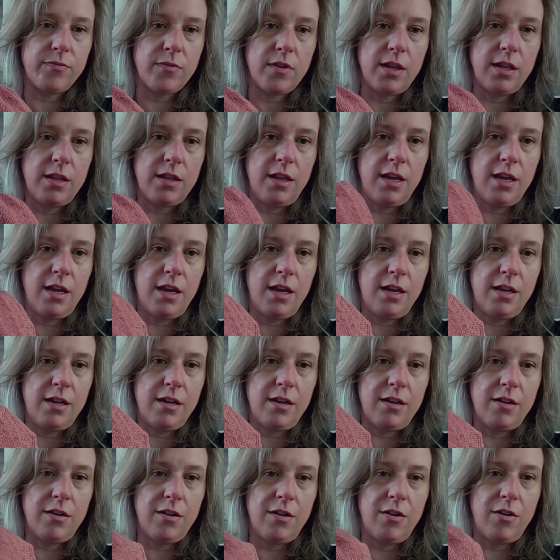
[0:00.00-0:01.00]
they kind of
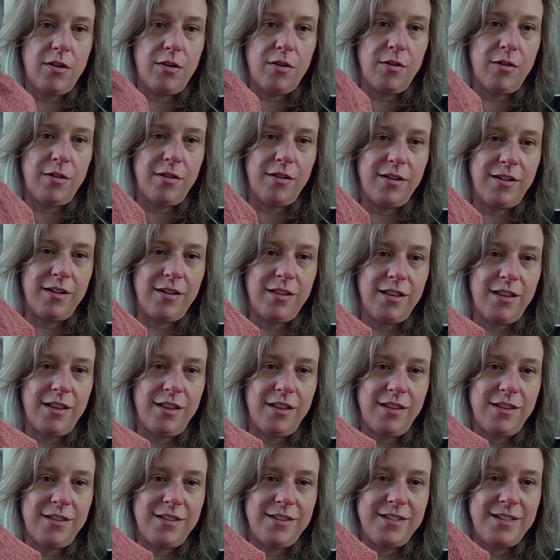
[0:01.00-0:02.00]
are
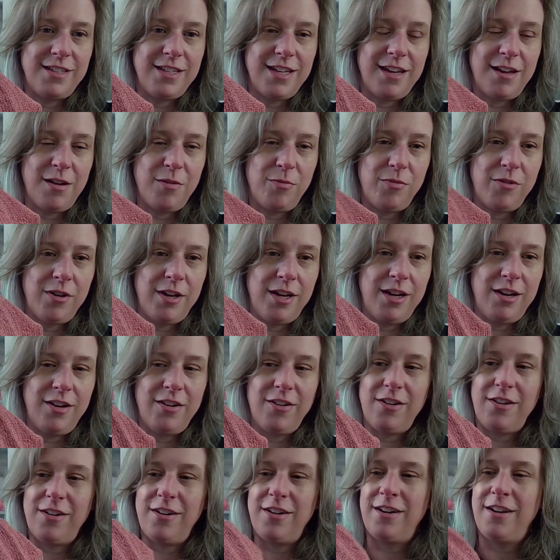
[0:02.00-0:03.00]
stick up right
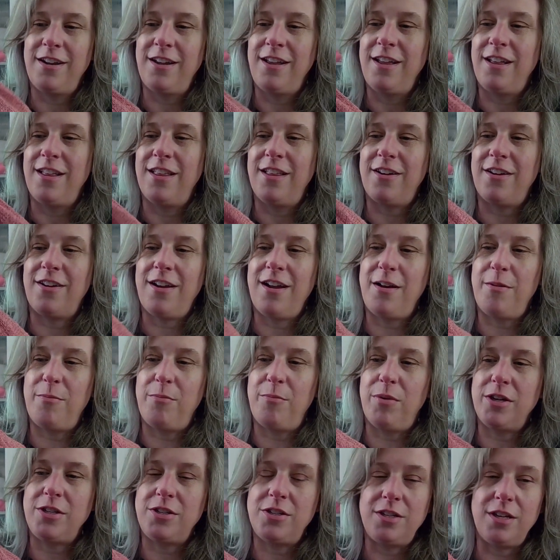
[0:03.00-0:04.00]
here, kind of
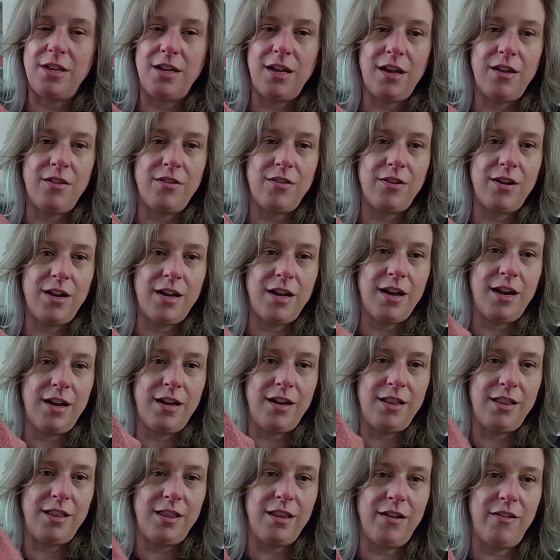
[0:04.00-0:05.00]
bunched together. I kind
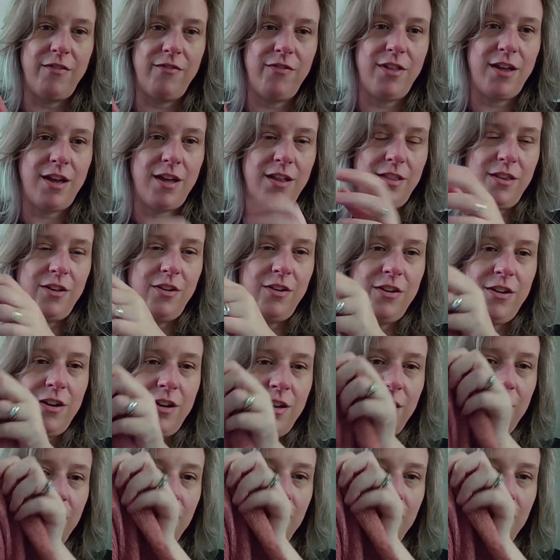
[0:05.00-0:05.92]
of love that look.